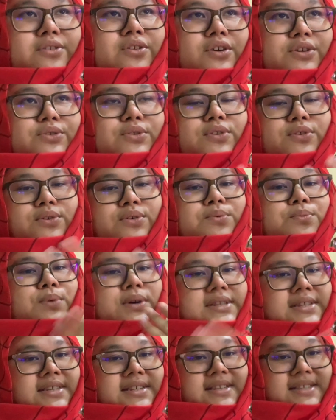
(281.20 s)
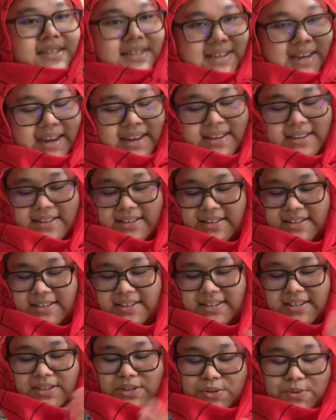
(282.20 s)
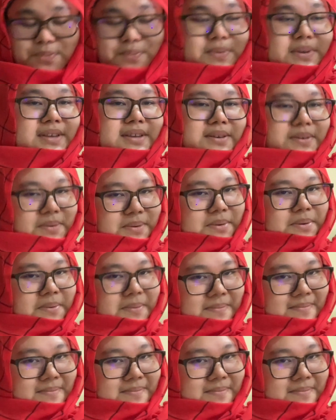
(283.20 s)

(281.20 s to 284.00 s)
not to look what's inside, just to be, you know.